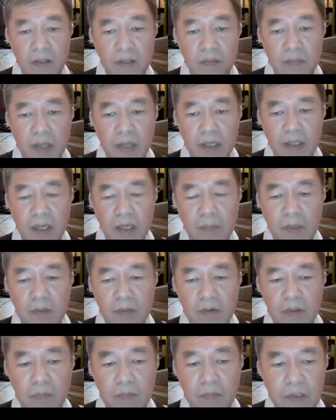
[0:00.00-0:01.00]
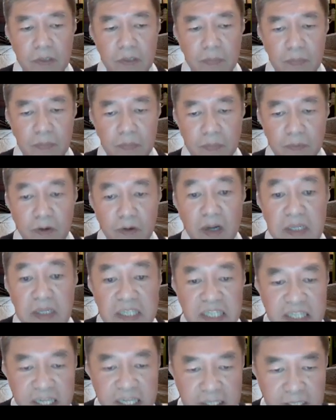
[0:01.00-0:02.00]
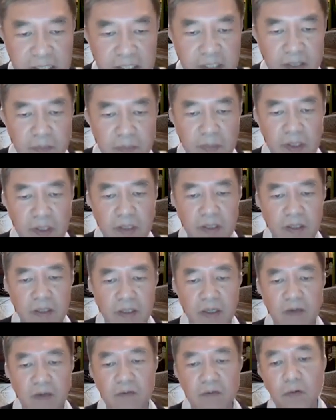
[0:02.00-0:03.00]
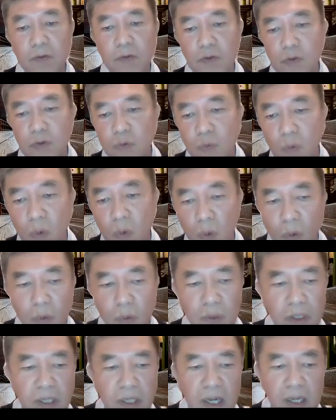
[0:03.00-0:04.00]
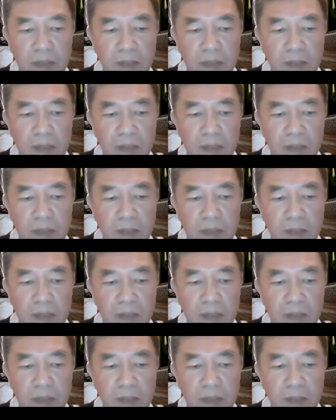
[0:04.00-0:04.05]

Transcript: 9 Dharma realms transcended, meaning they've gone through all the